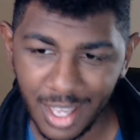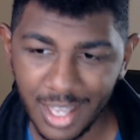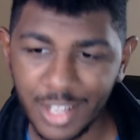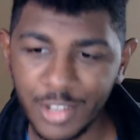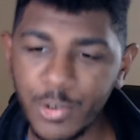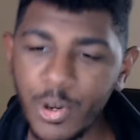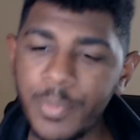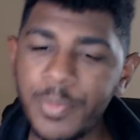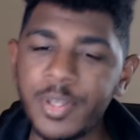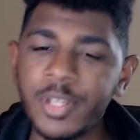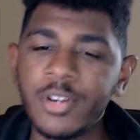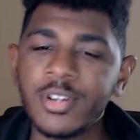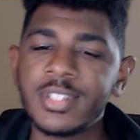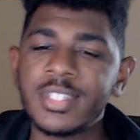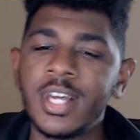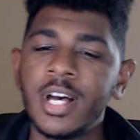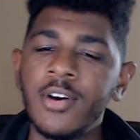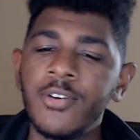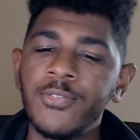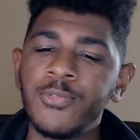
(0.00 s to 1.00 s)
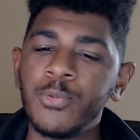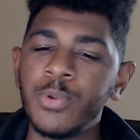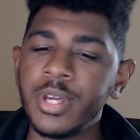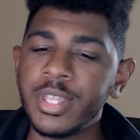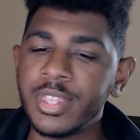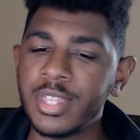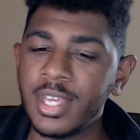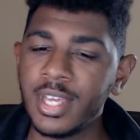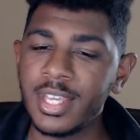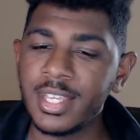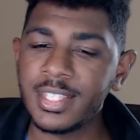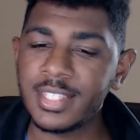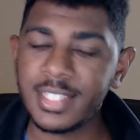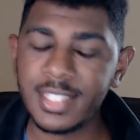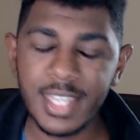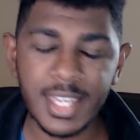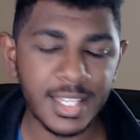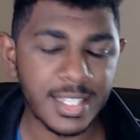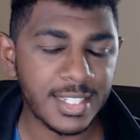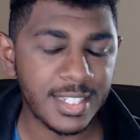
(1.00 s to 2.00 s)
And equipping yourself with
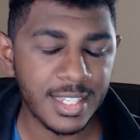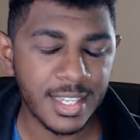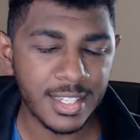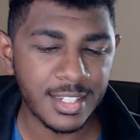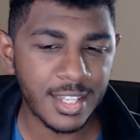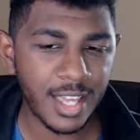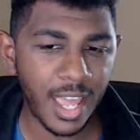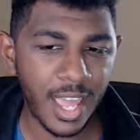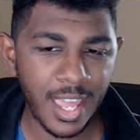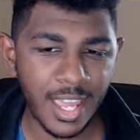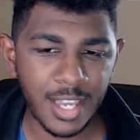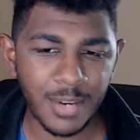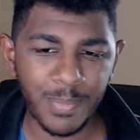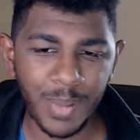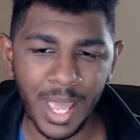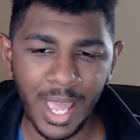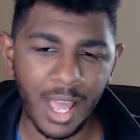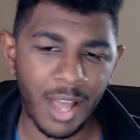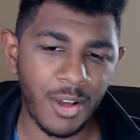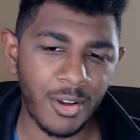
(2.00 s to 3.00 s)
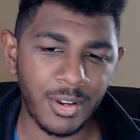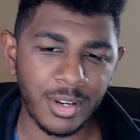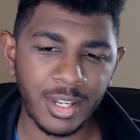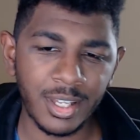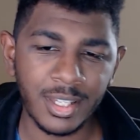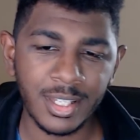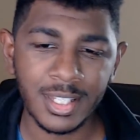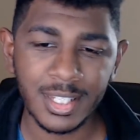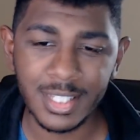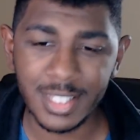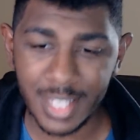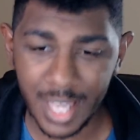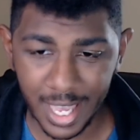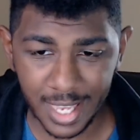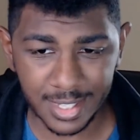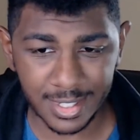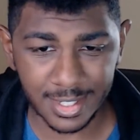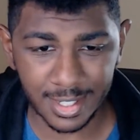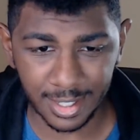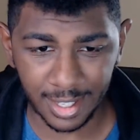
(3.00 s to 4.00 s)
6 to 8 pound
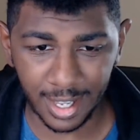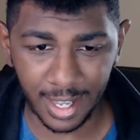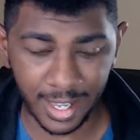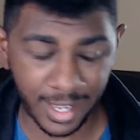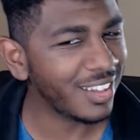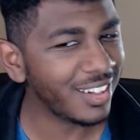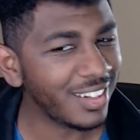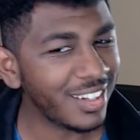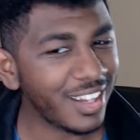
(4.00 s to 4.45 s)
test line.